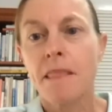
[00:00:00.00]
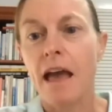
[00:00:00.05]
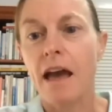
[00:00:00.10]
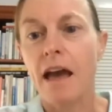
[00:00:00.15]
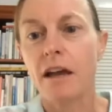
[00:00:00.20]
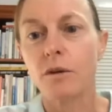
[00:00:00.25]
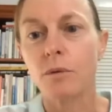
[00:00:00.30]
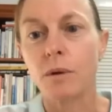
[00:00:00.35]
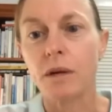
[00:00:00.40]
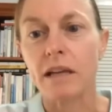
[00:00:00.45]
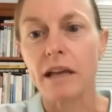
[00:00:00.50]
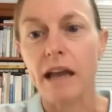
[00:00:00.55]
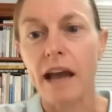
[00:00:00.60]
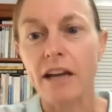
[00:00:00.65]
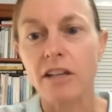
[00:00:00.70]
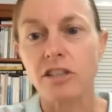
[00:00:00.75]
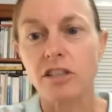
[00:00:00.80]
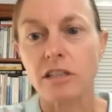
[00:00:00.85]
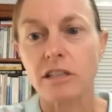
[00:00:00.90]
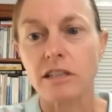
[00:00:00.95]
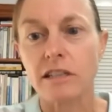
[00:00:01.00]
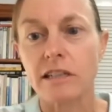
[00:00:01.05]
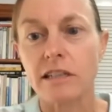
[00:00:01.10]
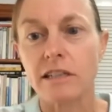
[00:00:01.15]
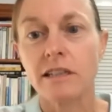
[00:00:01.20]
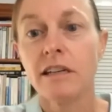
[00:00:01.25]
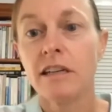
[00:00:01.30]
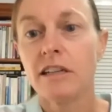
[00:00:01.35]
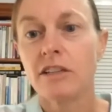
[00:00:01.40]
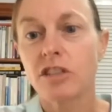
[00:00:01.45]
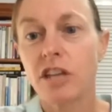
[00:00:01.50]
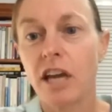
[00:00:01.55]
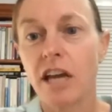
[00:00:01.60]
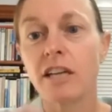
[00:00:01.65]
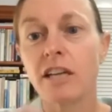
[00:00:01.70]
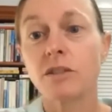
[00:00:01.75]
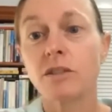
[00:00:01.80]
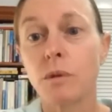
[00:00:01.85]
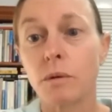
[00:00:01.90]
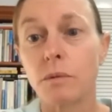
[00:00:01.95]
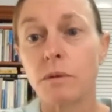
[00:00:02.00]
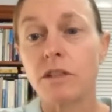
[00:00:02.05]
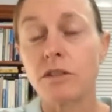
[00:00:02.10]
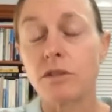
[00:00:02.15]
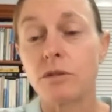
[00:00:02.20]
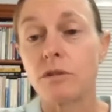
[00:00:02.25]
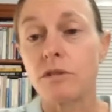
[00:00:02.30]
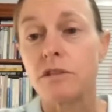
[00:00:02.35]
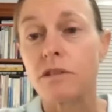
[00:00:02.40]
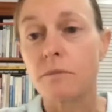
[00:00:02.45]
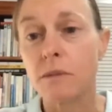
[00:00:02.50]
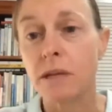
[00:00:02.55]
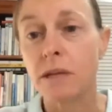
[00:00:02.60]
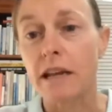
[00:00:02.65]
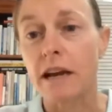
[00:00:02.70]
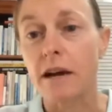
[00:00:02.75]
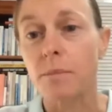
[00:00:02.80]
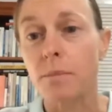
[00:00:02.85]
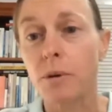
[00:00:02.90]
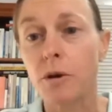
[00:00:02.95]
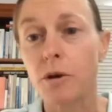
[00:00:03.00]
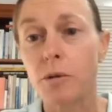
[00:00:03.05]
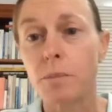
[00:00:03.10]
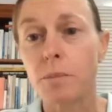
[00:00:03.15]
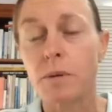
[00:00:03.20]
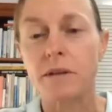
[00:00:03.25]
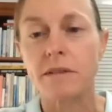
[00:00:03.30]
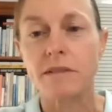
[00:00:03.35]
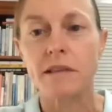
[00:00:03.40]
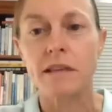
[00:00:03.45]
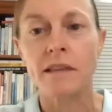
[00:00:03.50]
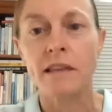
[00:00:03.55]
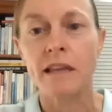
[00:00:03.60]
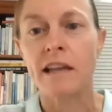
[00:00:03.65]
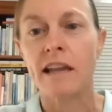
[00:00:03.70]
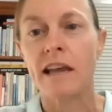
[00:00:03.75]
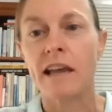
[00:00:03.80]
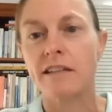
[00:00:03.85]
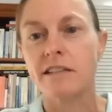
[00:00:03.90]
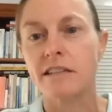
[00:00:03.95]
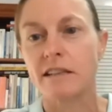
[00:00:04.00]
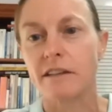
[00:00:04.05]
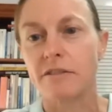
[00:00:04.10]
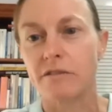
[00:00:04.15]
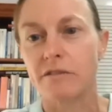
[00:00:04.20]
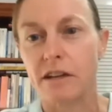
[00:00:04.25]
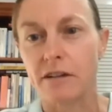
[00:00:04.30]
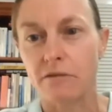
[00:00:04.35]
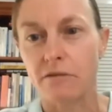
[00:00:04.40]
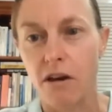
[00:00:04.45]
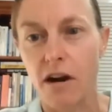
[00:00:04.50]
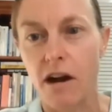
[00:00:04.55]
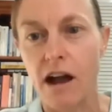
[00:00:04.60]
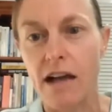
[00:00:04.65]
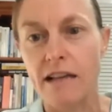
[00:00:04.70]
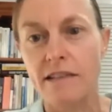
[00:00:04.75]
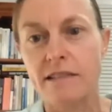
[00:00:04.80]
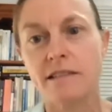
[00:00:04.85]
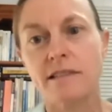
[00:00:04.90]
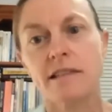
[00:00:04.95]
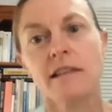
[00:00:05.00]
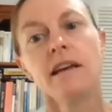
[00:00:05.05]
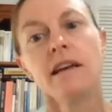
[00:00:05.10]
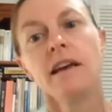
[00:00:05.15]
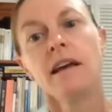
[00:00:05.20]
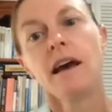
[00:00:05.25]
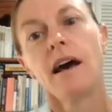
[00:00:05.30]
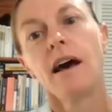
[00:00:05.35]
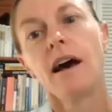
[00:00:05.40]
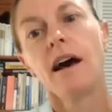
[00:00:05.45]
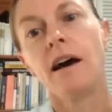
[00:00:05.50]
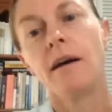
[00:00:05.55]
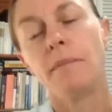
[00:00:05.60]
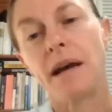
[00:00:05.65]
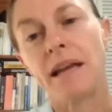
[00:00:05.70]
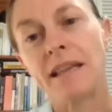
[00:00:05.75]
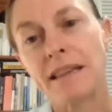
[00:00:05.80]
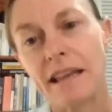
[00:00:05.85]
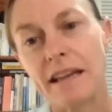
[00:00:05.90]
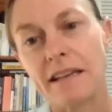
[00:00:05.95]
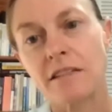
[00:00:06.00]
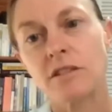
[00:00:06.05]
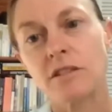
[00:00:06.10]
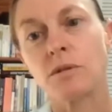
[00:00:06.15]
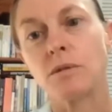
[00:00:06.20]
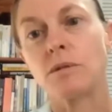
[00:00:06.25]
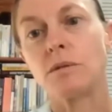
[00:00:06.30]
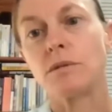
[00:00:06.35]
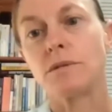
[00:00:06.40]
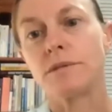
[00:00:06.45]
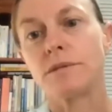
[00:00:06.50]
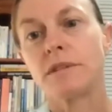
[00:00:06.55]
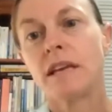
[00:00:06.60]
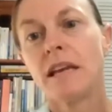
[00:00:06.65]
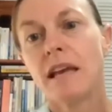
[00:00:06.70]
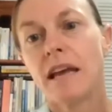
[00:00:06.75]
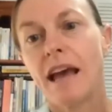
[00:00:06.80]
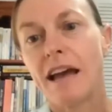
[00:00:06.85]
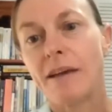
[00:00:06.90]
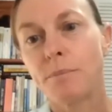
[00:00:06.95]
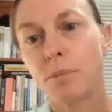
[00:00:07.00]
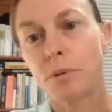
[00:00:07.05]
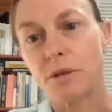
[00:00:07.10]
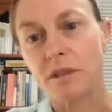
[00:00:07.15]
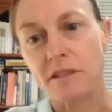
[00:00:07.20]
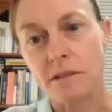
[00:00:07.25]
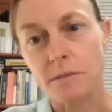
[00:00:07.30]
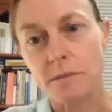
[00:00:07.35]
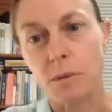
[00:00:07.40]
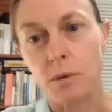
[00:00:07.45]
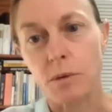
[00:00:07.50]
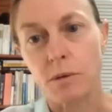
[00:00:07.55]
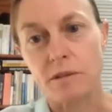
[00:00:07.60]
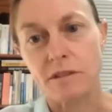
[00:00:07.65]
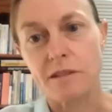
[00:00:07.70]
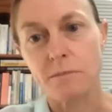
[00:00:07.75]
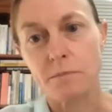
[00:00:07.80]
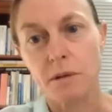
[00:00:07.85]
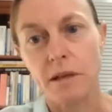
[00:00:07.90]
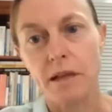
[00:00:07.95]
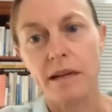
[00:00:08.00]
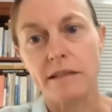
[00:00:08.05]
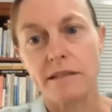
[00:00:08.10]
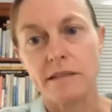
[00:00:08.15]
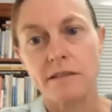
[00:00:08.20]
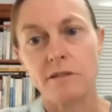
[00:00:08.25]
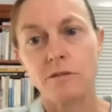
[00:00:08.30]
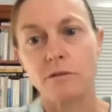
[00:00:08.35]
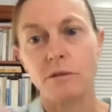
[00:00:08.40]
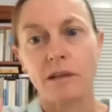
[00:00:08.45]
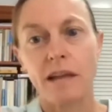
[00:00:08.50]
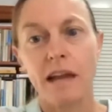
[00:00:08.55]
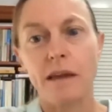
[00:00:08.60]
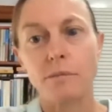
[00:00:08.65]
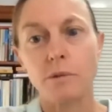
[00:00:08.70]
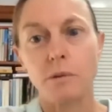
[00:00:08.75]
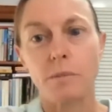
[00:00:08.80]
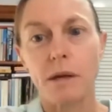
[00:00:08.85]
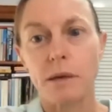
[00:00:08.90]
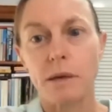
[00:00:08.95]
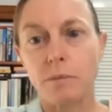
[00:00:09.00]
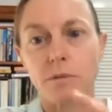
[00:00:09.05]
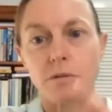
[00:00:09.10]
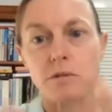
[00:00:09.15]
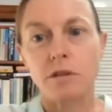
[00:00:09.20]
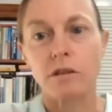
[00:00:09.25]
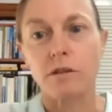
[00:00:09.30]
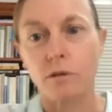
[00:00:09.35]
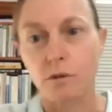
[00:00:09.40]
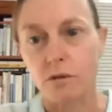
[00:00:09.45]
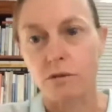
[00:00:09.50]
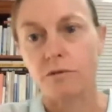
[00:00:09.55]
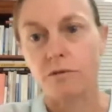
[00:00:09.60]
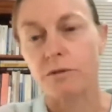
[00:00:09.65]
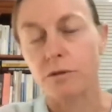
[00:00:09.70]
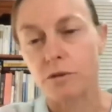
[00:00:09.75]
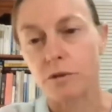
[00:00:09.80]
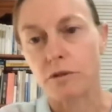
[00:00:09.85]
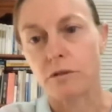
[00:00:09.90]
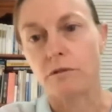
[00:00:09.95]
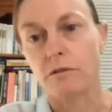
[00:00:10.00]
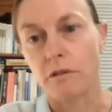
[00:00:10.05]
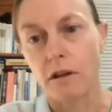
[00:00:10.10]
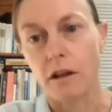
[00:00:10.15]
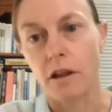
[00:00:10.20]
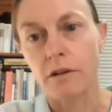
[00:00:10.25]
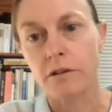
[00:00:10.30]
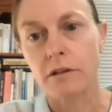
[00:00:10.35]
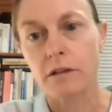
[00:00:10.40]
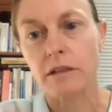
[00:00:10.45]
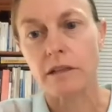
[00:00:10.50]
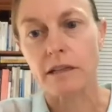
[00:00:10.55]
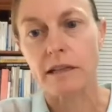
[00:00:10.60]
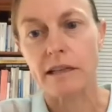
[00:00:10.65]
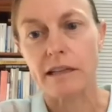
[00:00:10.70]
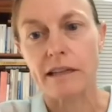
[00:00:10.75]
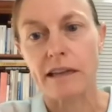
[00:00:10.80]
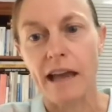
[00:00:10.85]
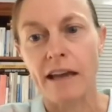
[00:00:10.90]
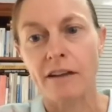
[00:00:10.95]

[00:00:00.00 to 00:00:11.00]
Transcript: how do we actually change what we do to meet our purpose? And they're now delivering rice and lentils, and putting supports in place to enable people to cook food locally.